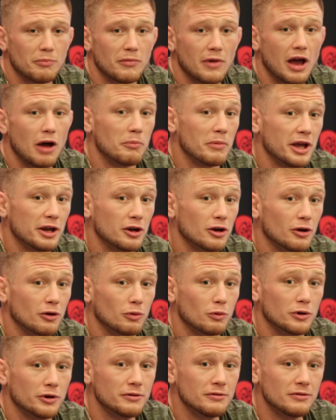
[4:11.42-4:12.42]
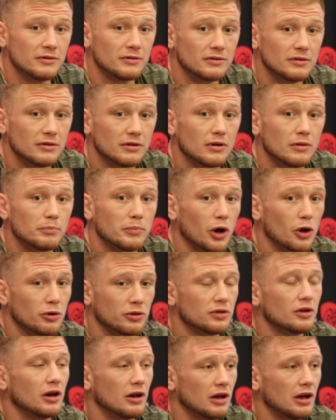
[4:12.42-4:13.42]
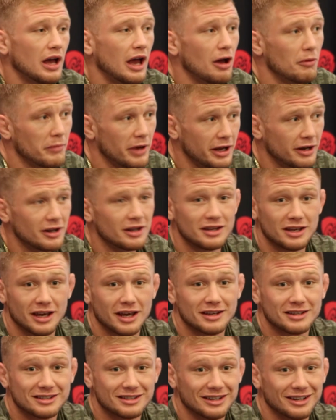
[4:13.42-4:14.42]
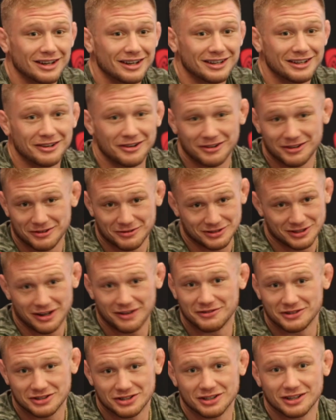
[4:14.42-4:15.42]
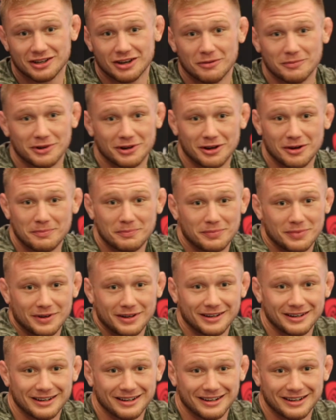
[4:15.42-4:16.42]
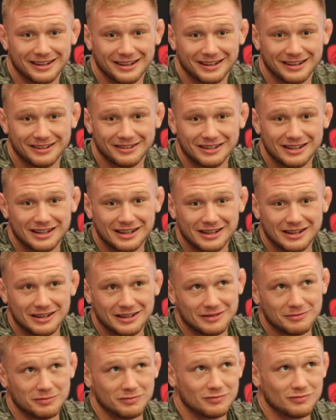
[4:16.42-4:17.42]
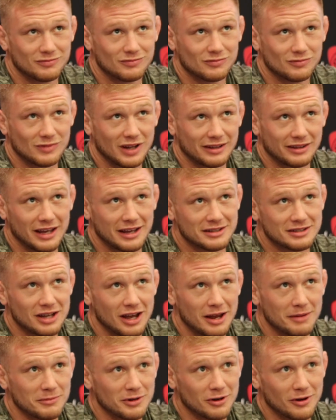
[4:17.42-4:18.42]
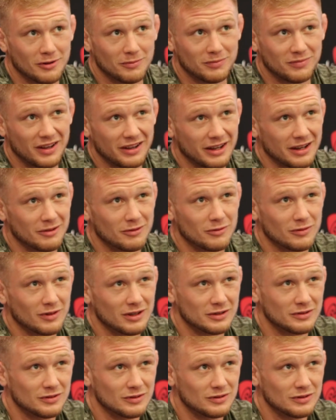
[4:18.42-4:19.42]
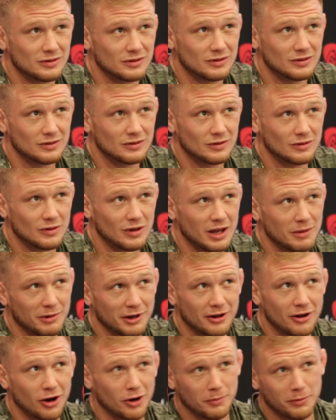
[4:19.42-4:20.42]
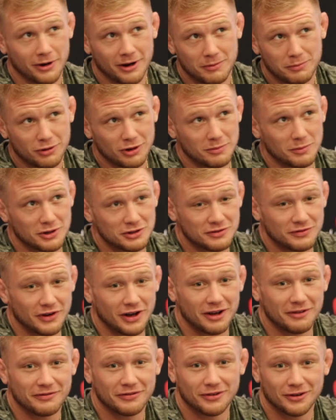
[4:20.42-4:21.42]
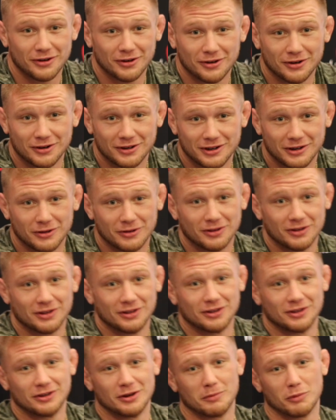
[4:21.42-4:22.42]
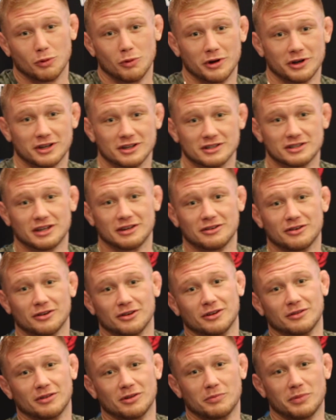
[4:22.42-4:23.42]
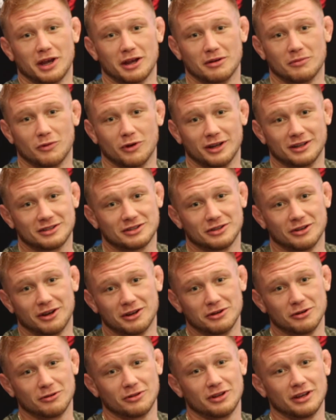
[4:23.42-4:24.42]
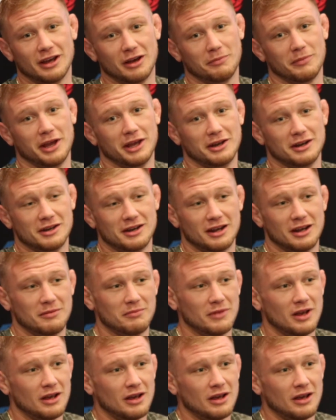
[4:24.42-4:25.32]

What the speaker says: Almeida or Wood? Both. Almeida, yes. You know, he was obviously coming up, and at that time, you know, I think this him and Garbrandt pretty much fought for, you know, the number one contender in the bantamweight. So I knew the Almeida name.